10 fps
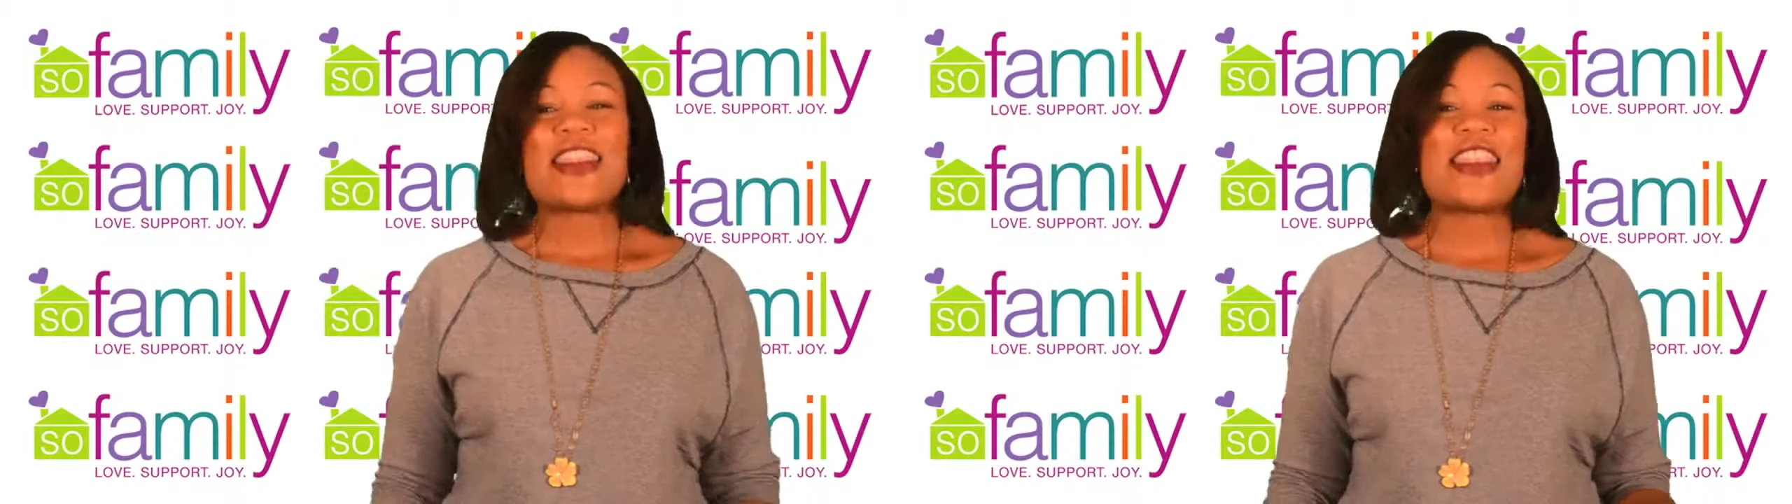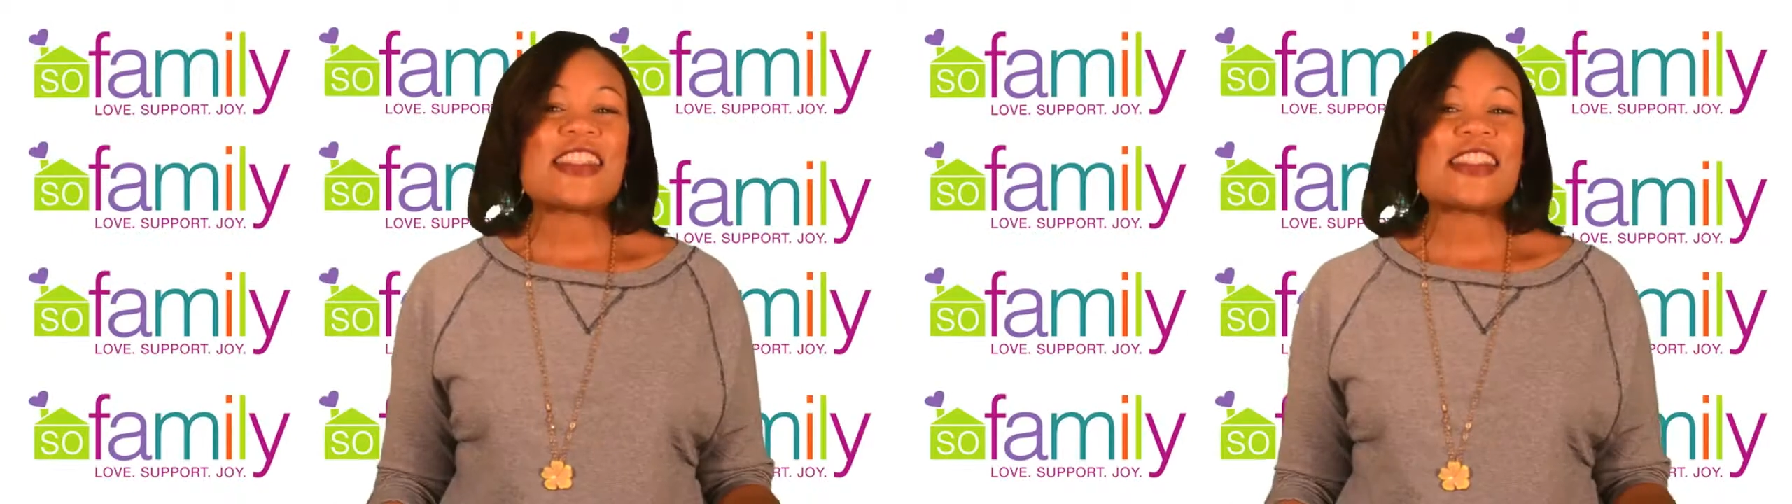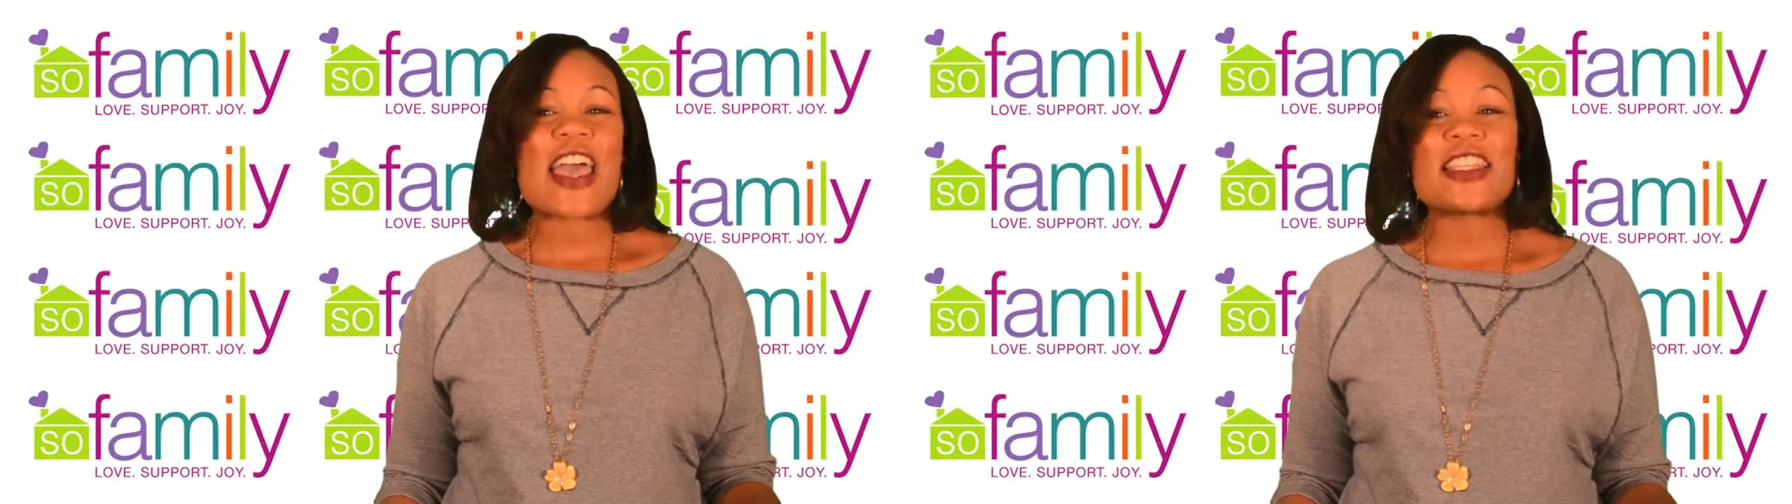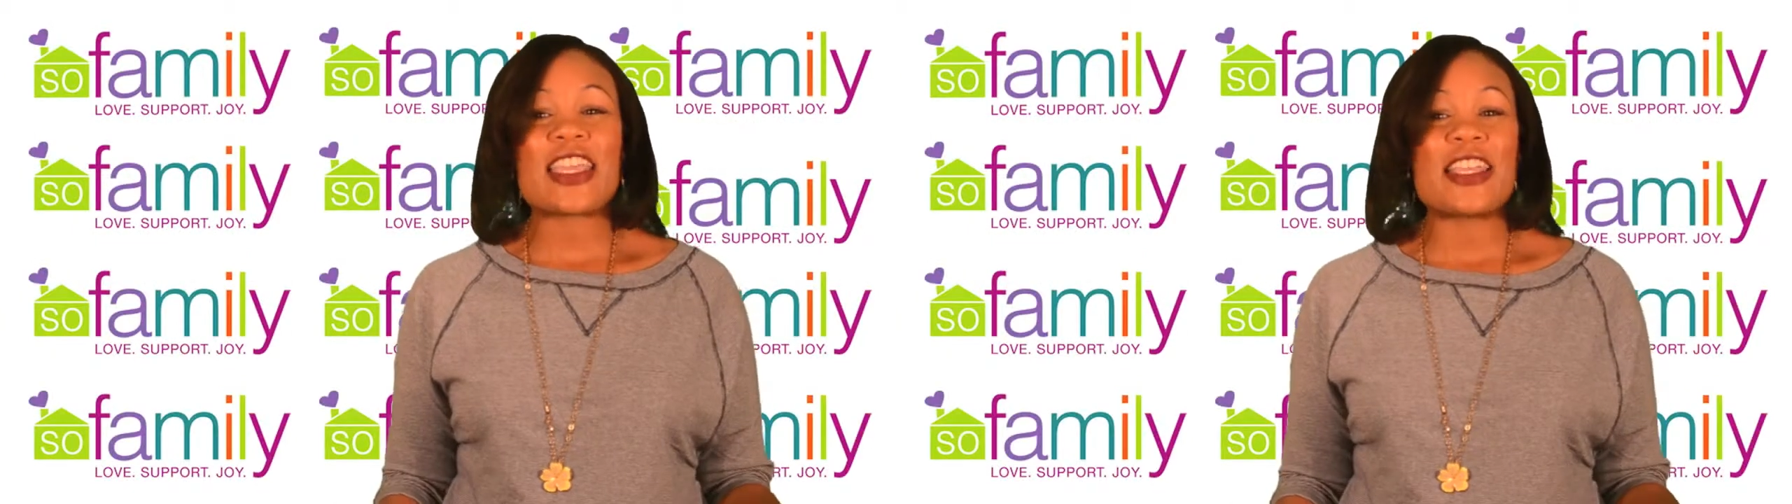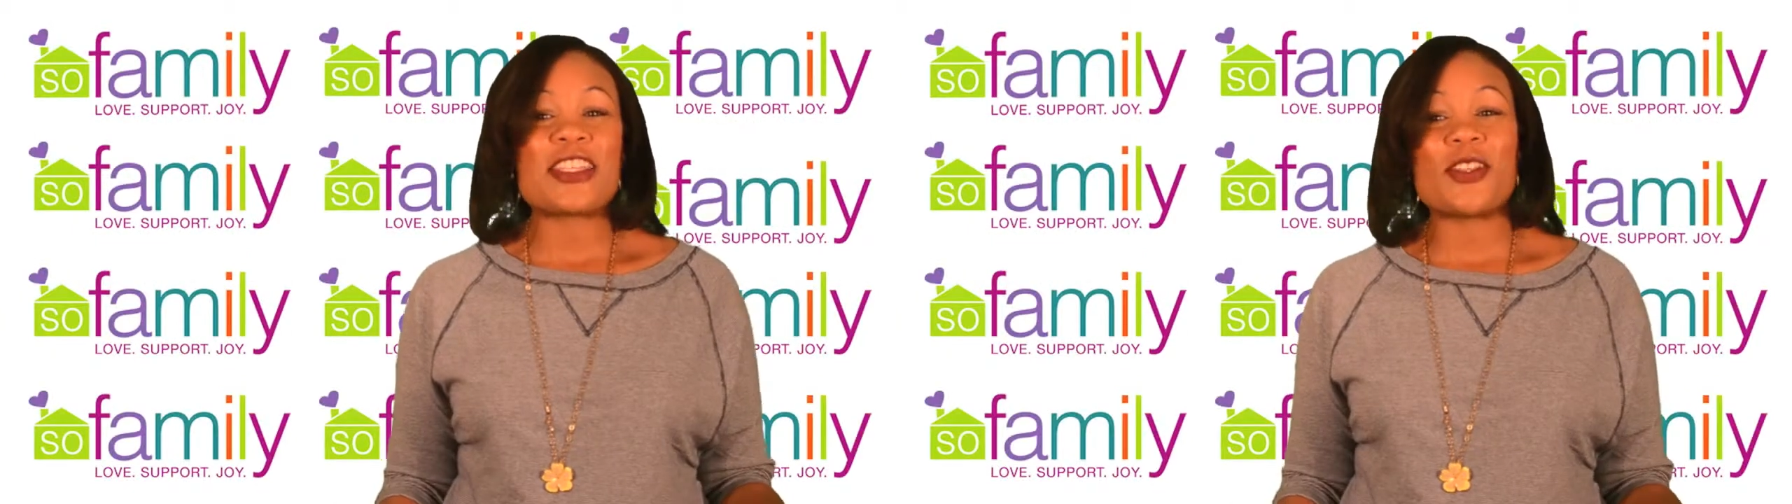This
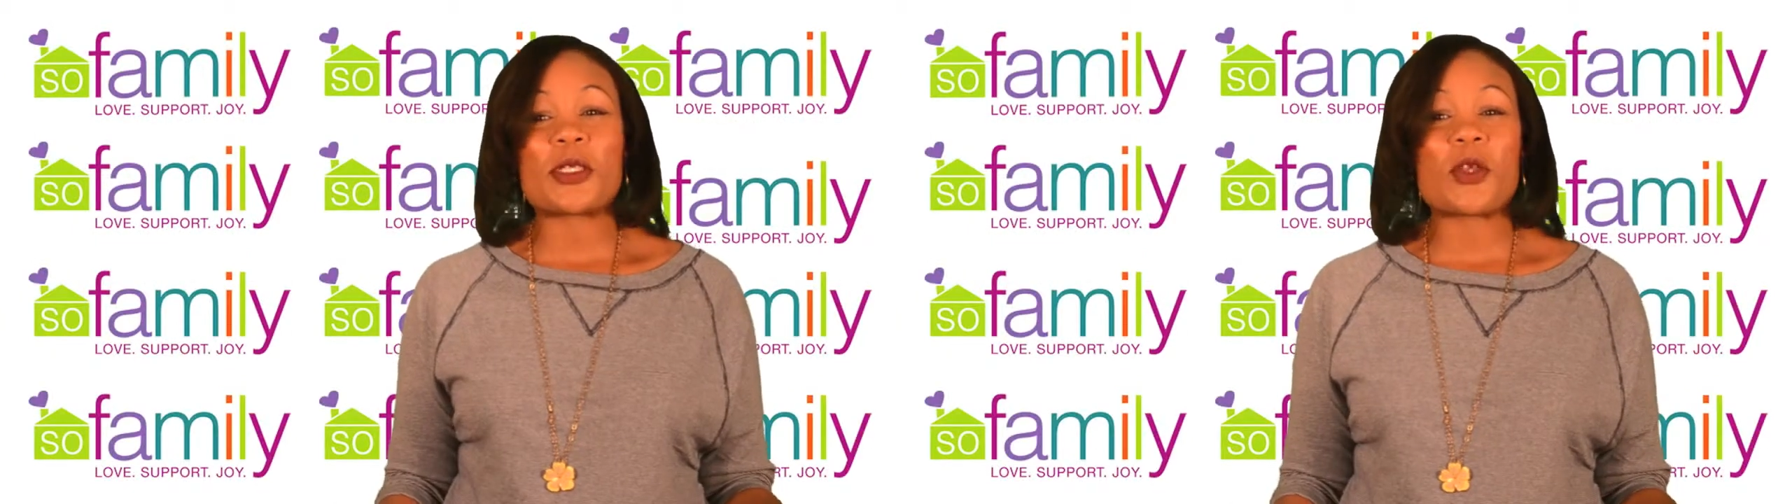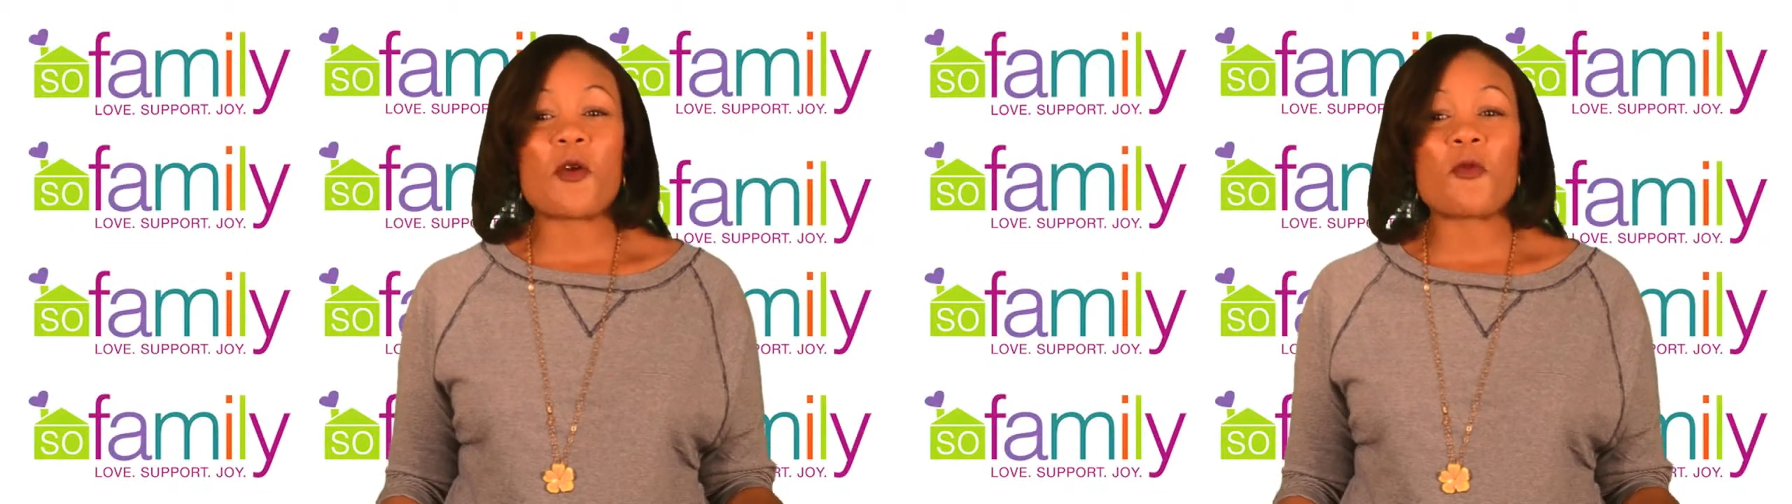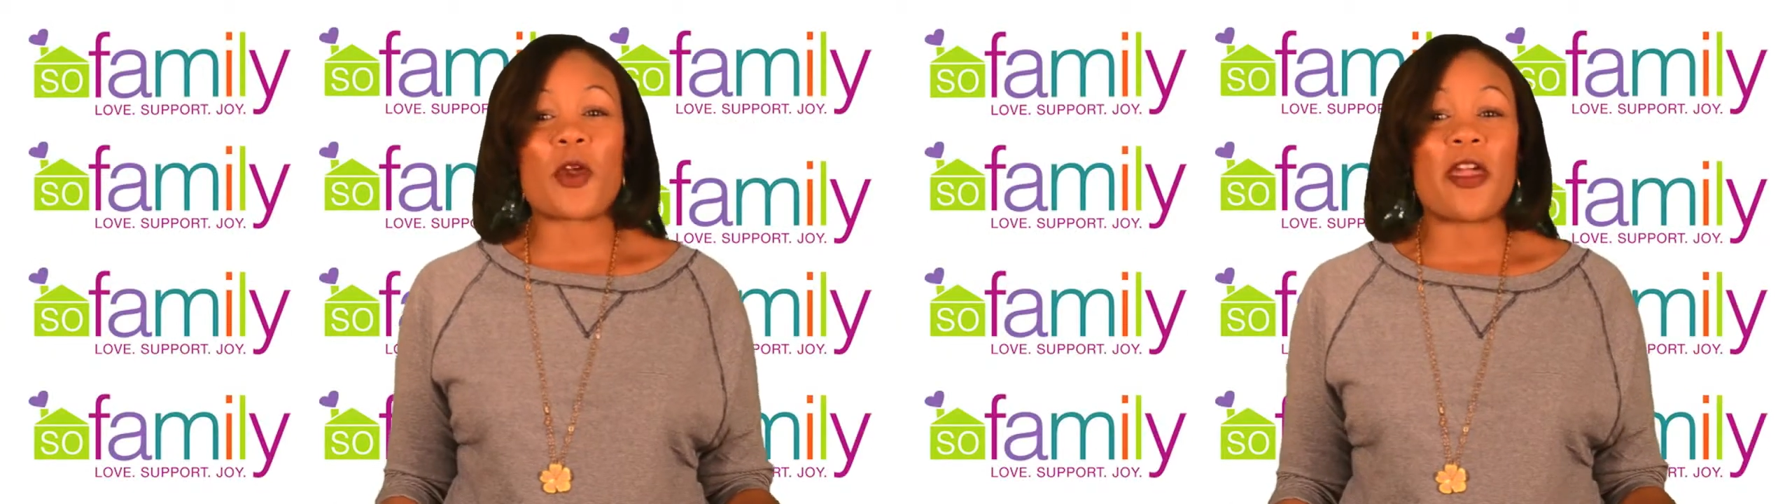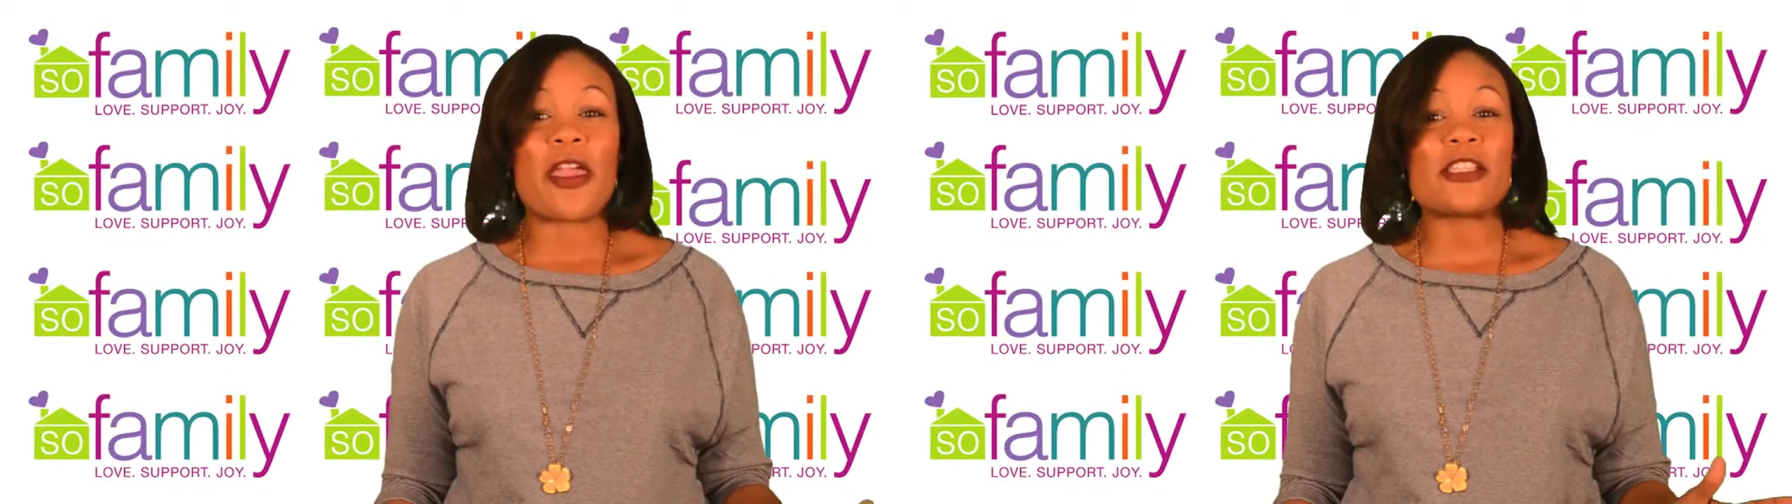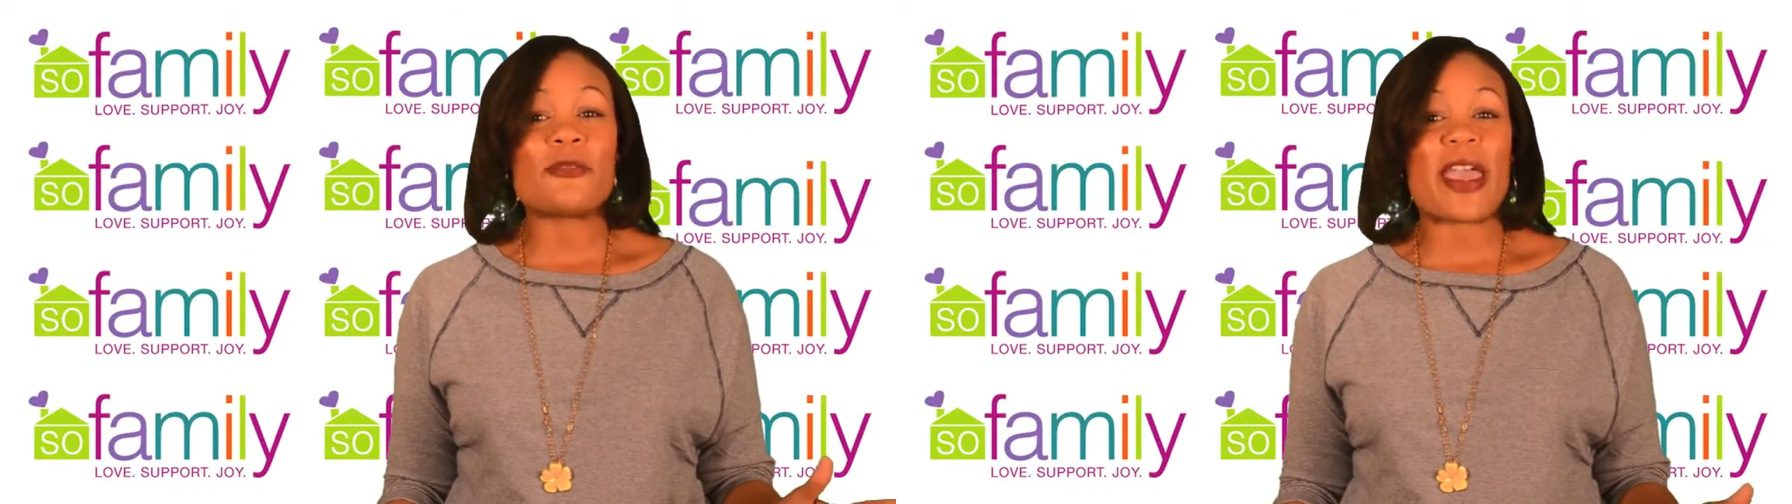educational software
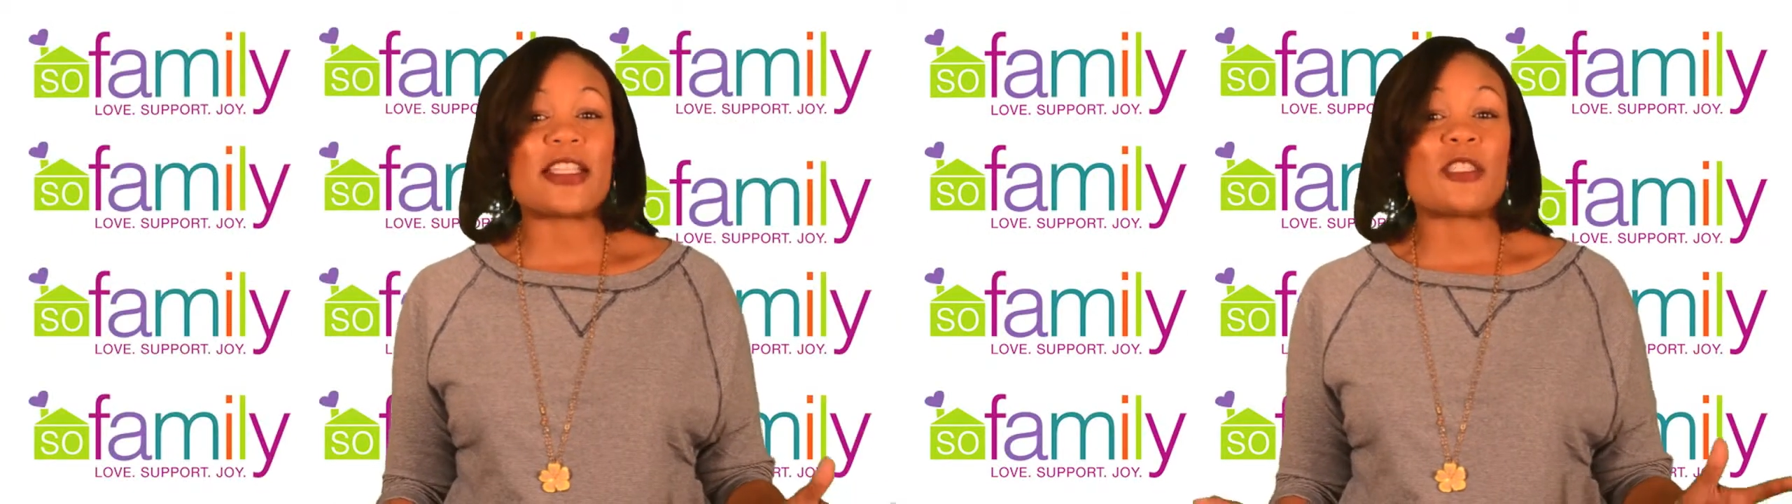is made